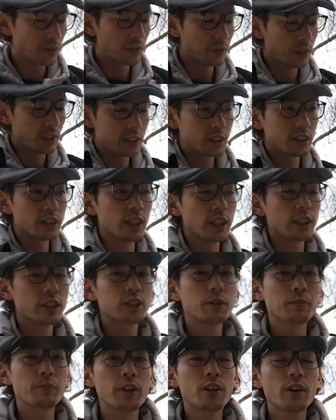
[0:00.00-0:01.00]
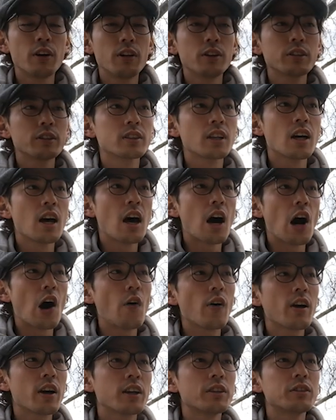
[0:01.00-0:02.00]
with this because I
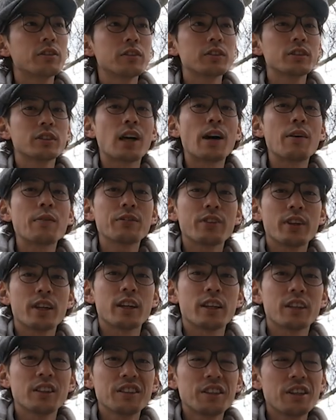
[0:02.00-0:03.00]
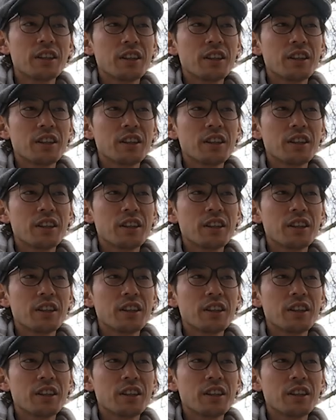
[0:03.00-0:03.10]
want to do something